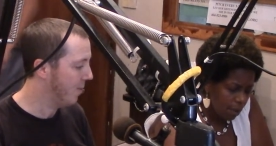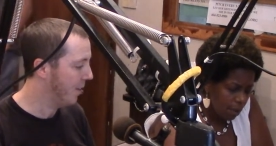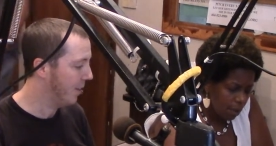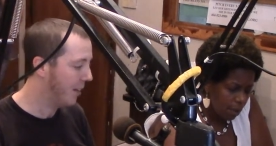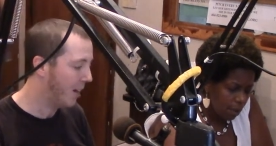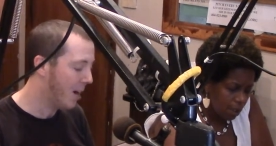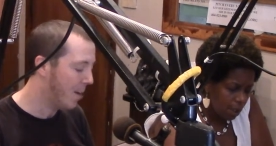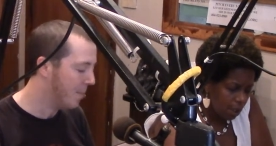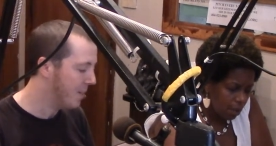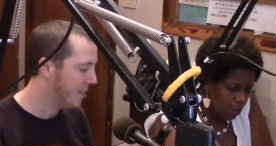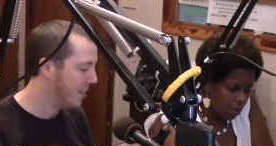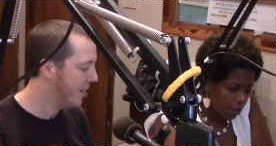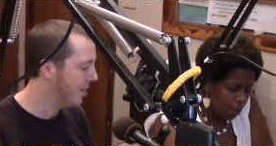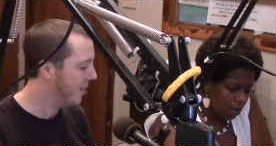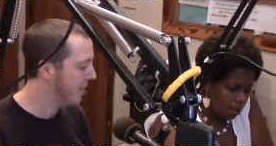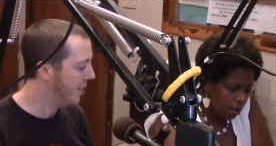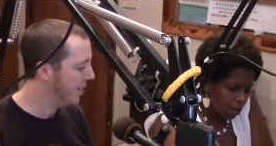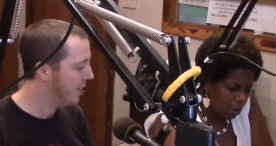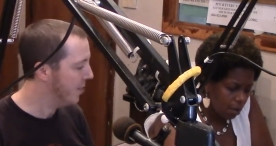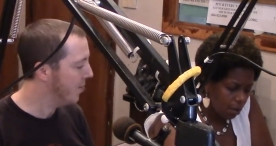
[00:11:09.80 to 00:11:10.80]
Speaker 1: commissary, they
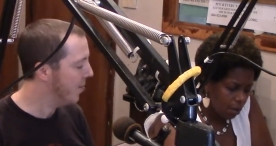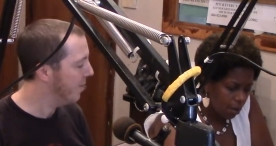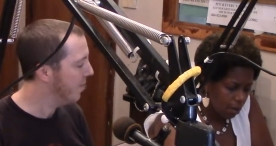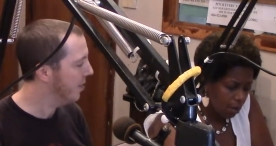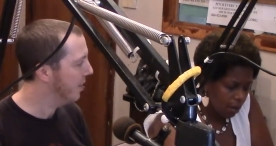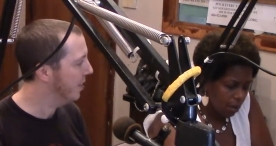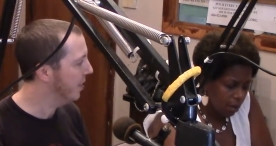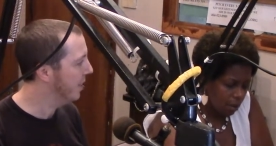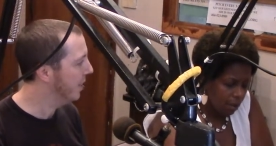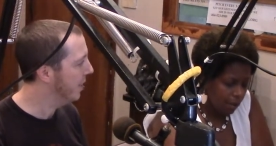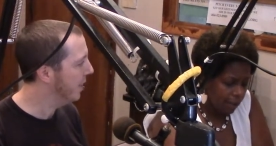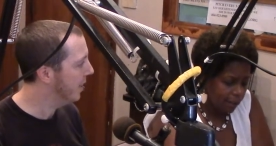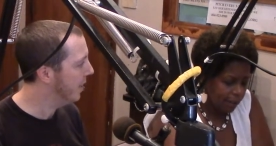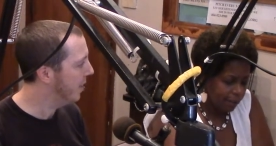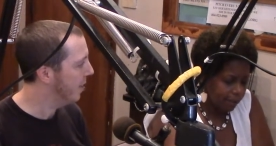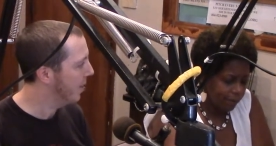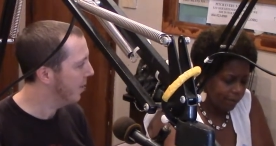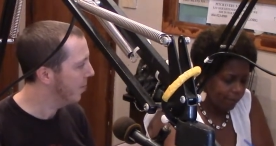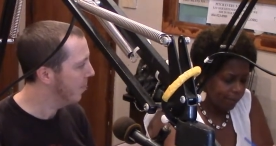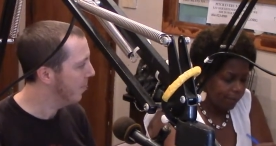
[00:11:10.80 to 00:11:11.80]
do everything. Um,
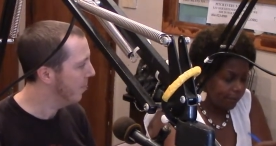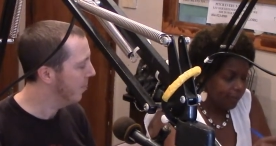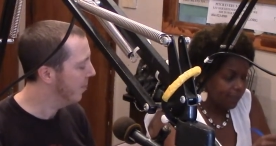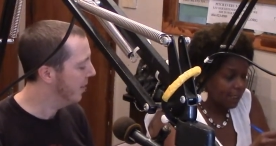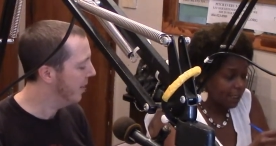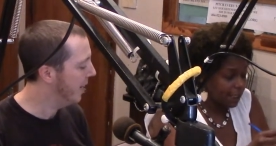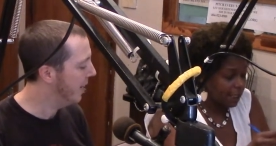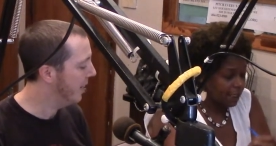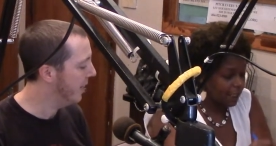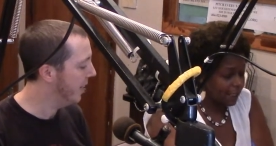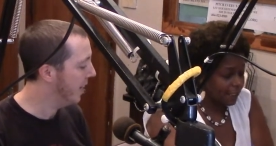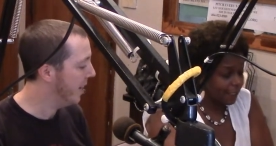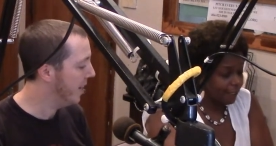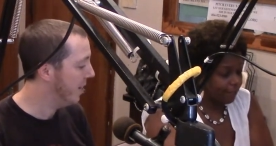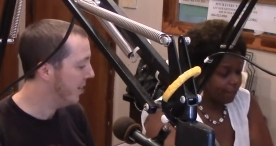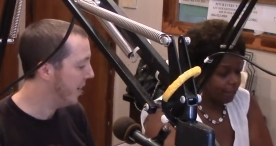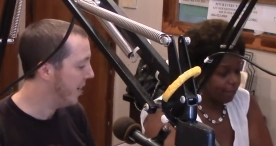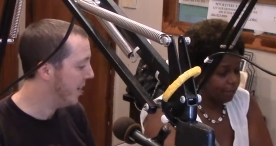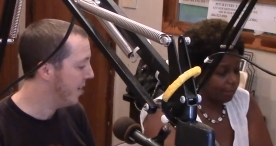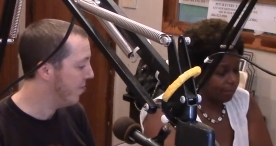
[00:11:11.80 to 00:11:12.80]
and They they,
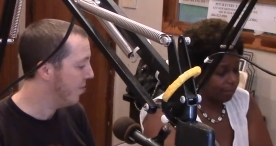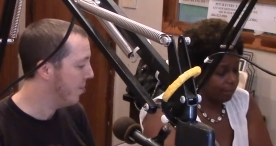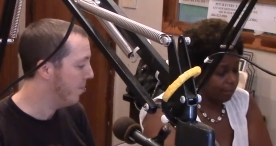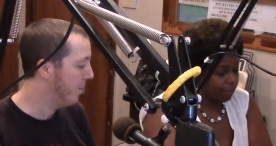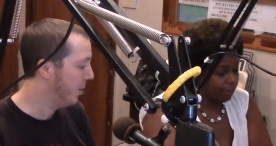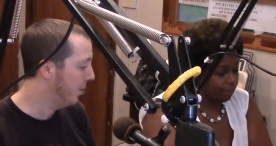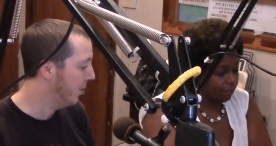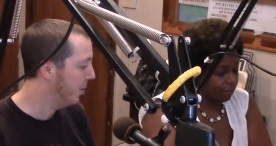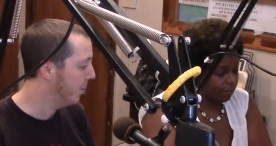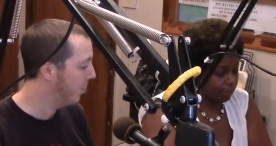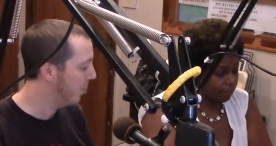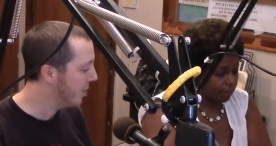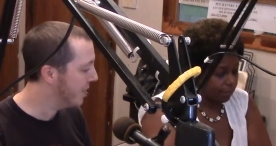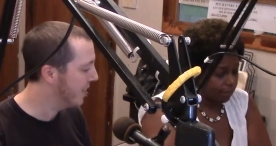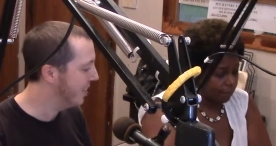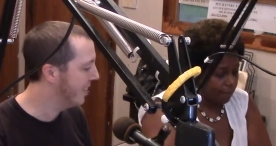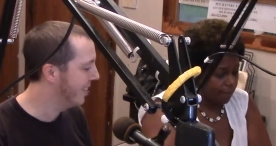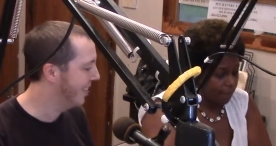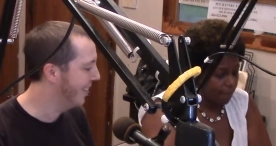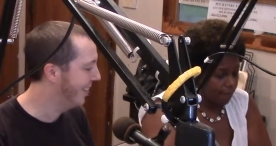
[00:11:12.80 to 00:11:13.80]
they even build the
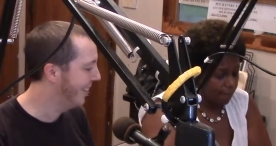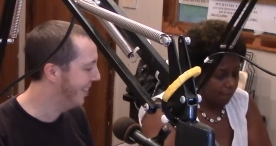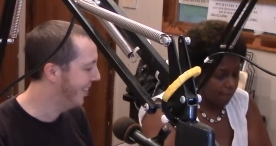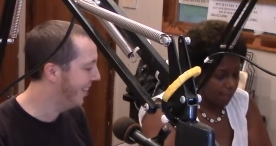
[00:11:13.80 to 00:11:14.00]
prison. they